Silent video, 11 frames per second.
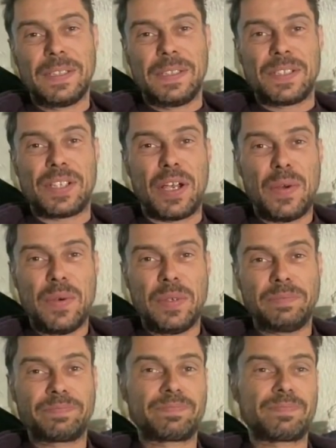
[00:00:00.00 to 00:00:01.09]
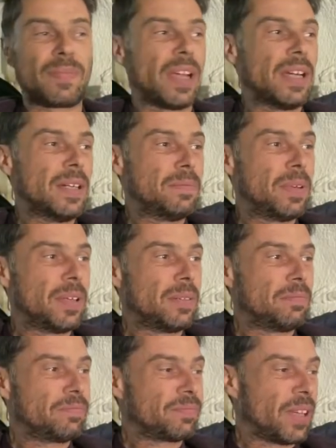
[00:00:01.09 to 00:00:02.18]
So I
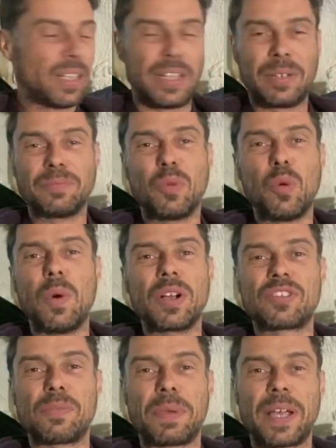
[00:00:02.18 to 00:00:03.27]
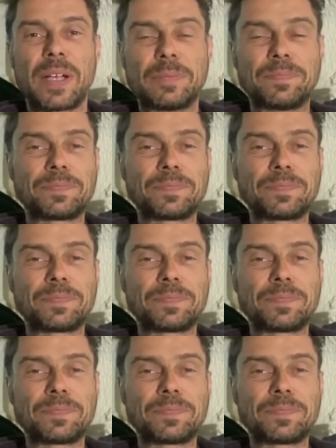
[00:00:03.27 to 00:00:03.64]
don't know, we'll work something out.